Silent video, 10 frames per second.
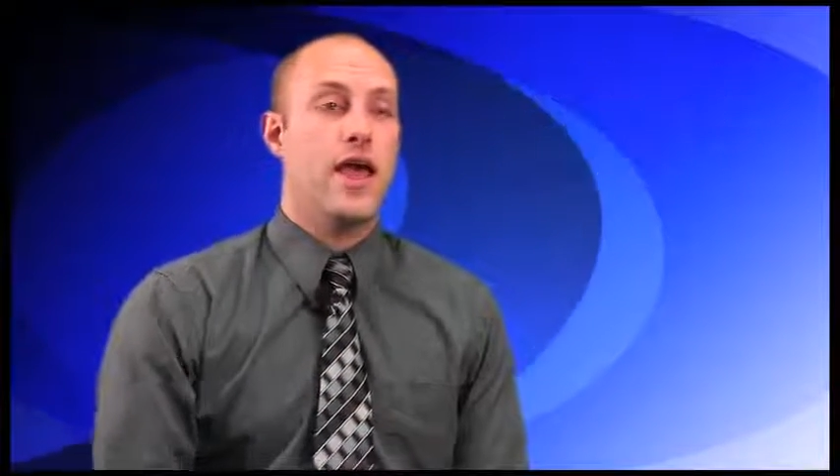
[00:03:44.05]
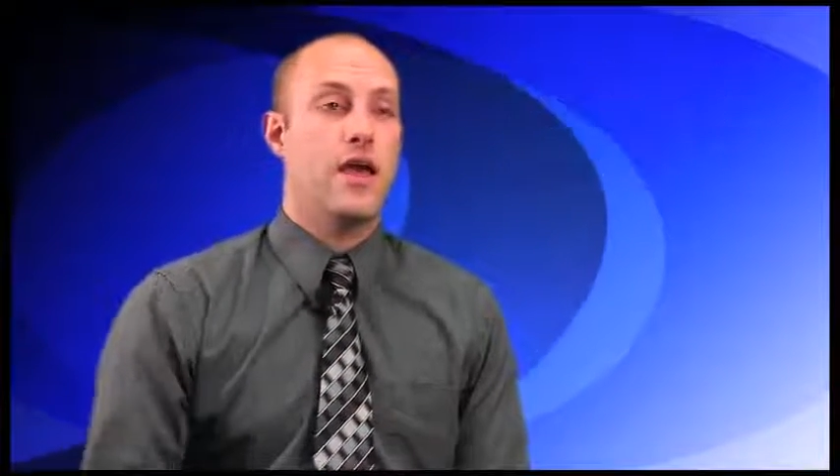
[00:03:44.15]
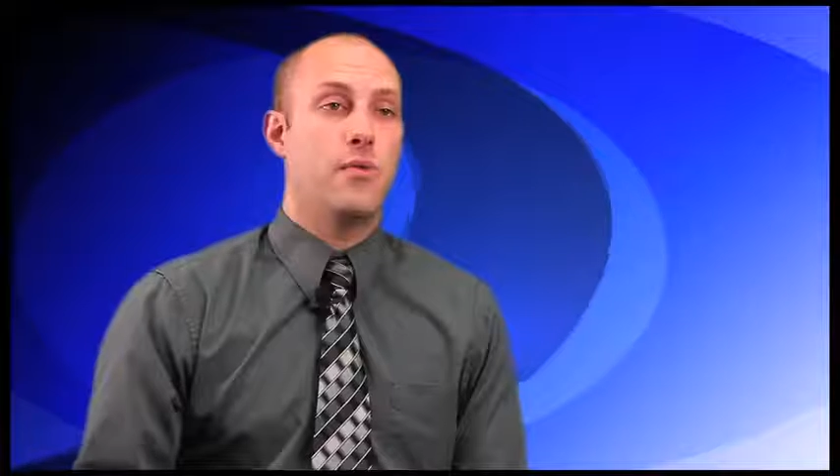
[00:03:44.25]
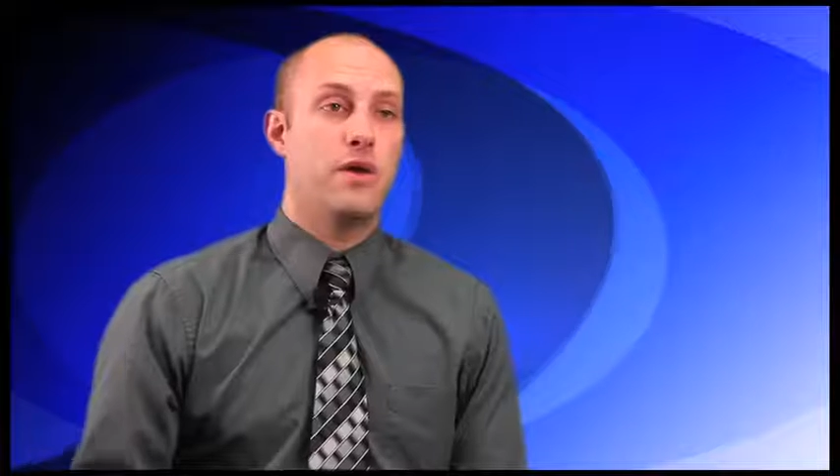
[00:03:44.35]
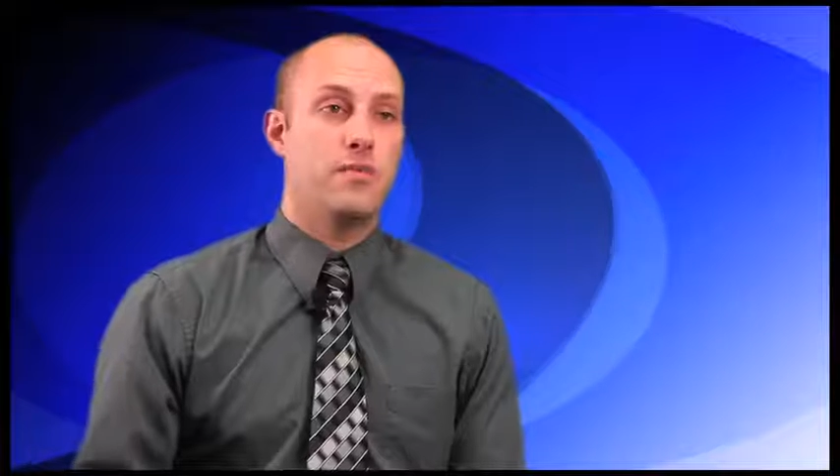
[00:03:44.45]

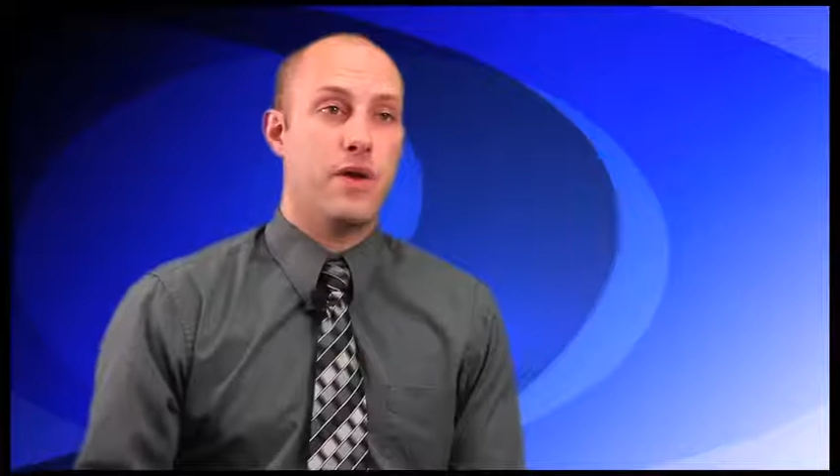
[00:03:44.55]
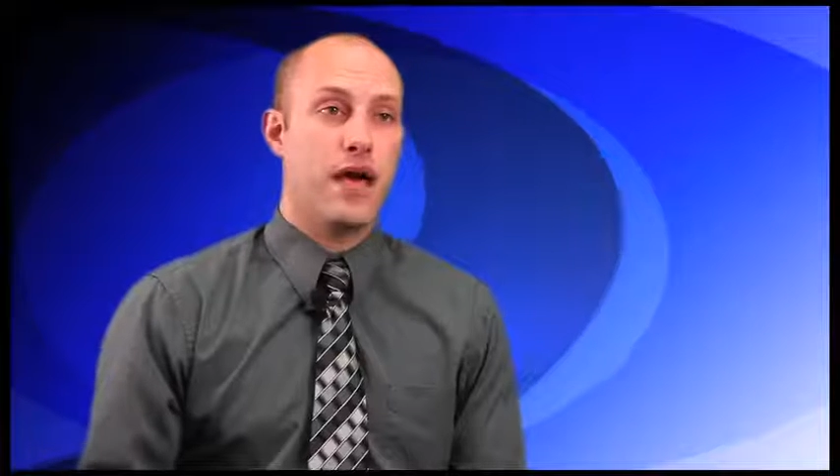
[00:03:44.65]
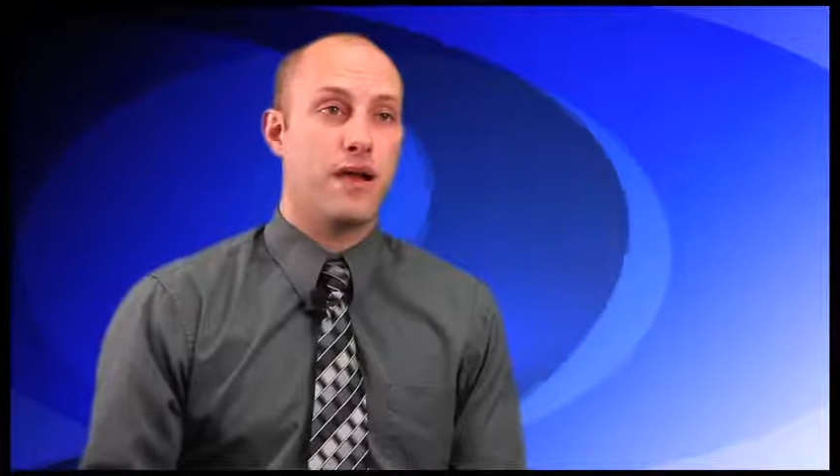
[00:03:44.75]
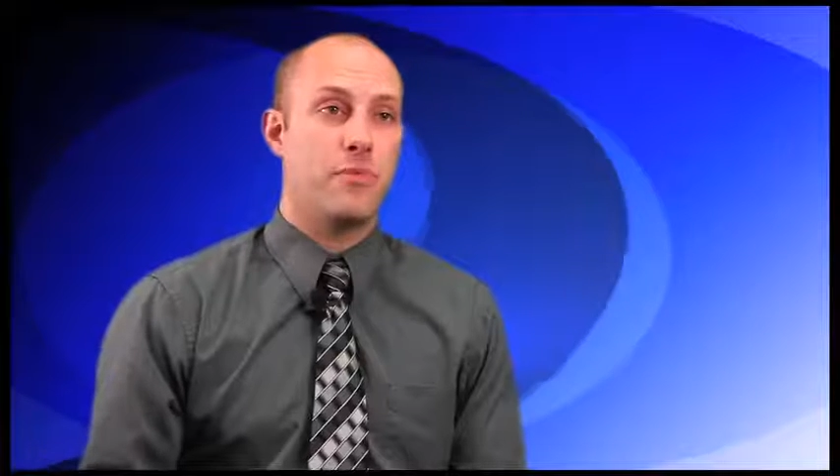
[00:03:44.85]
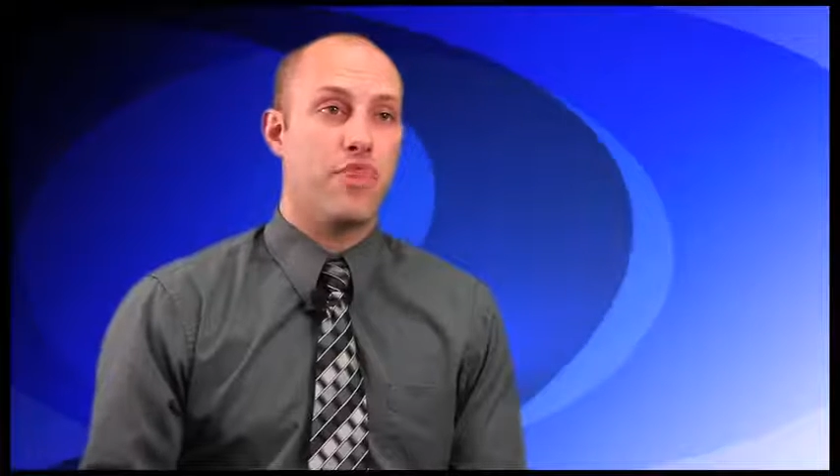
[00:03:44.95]
and we
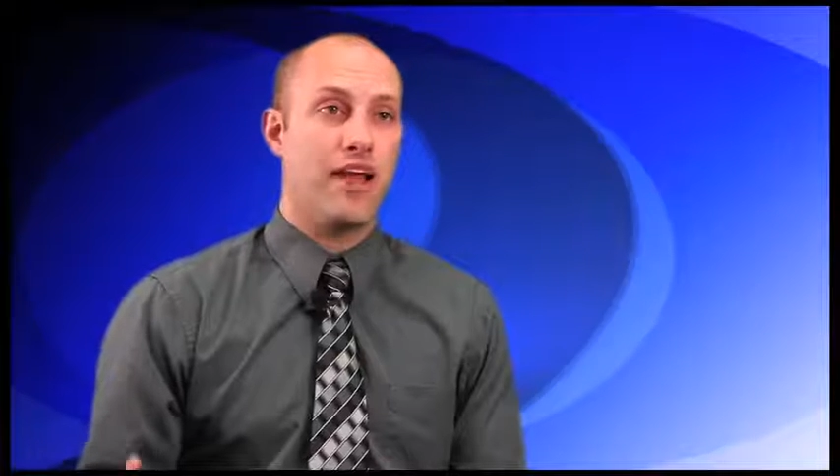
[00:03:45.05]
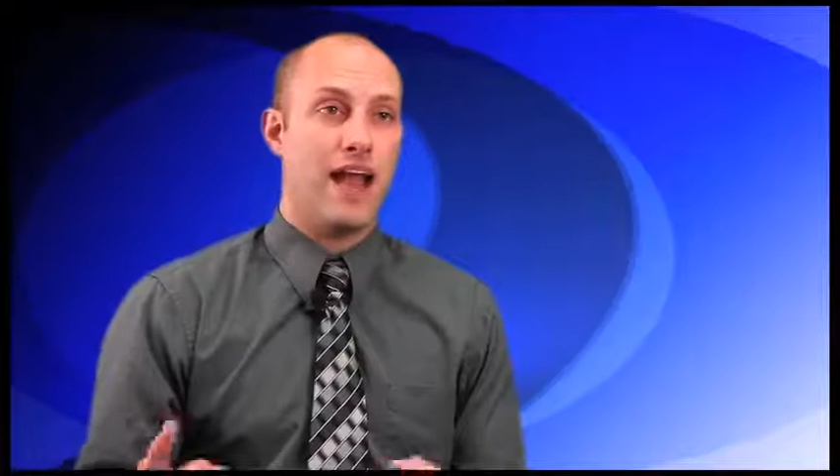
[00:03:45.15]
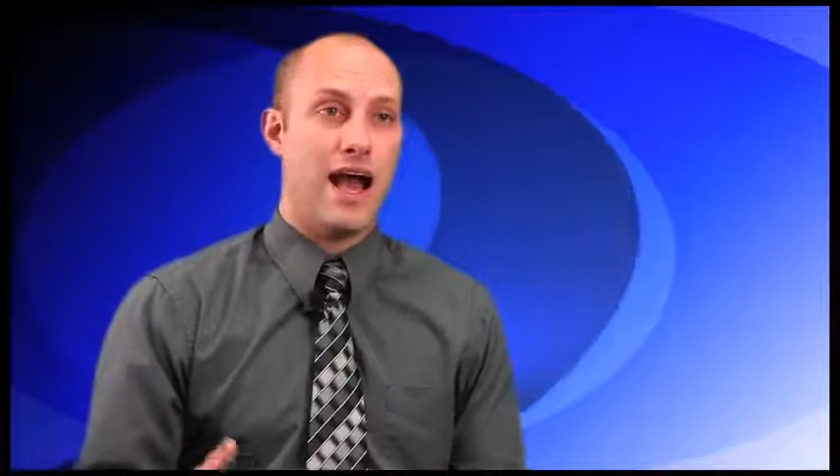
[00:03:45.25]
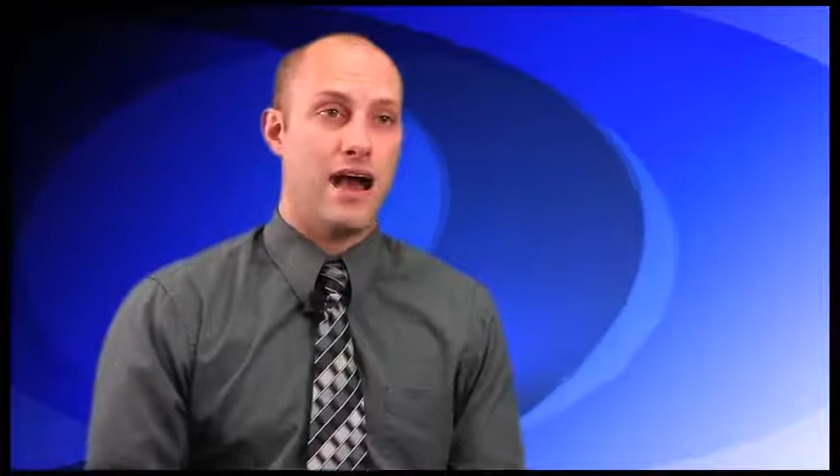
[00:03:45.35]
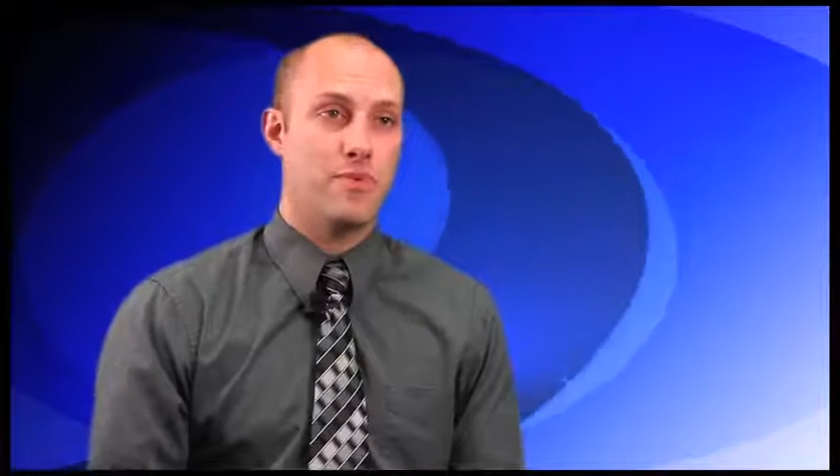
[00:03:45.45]
back up the
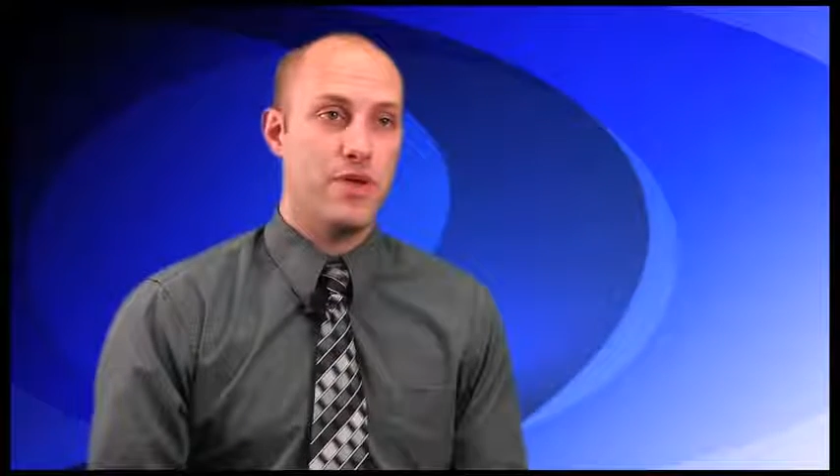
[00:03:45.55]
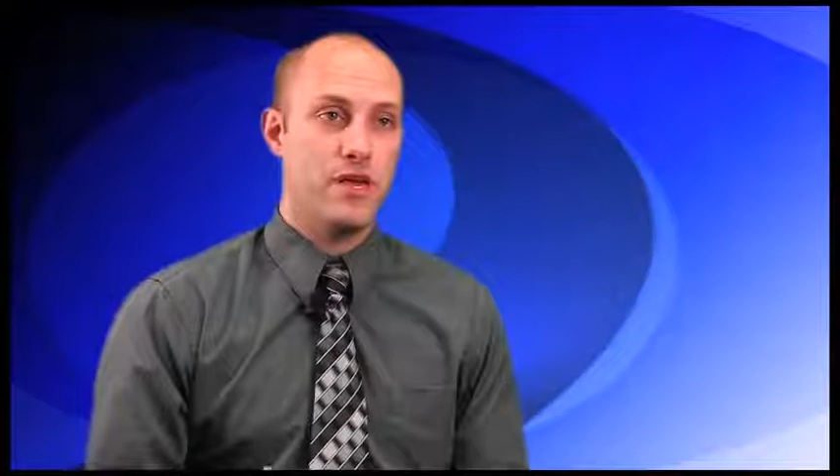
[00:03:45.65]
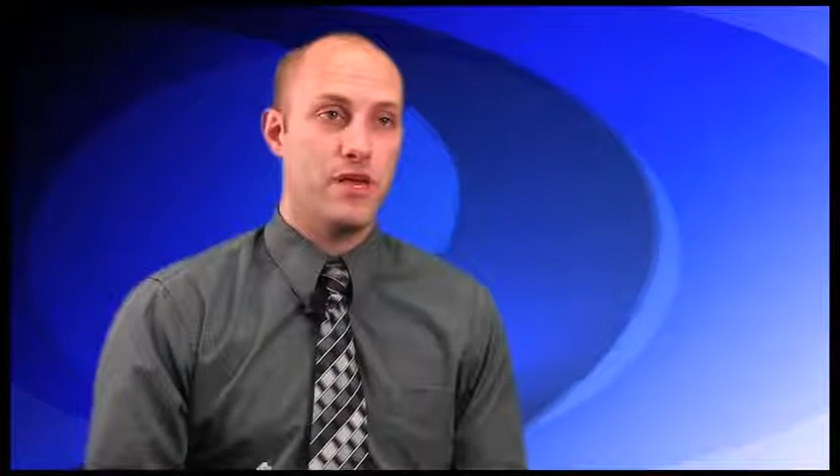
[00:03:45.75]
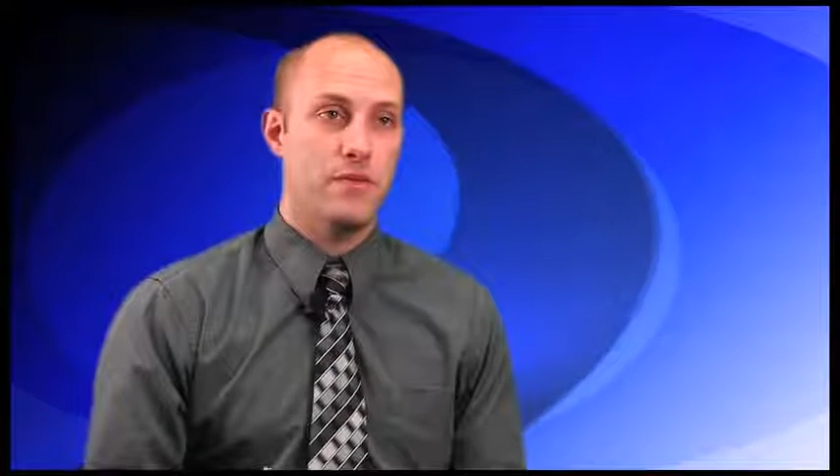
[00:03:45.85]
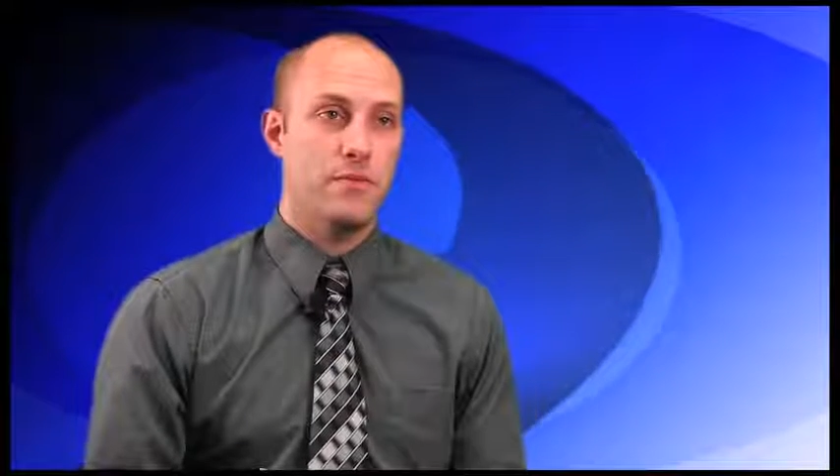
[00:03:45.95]

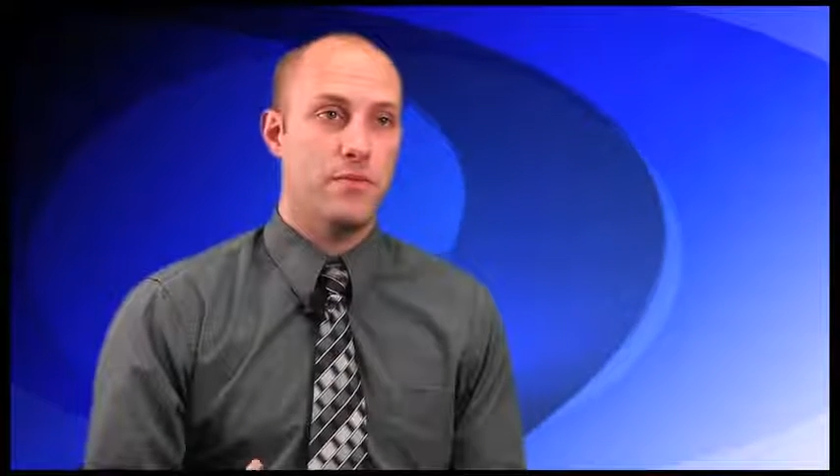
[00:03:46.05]
copy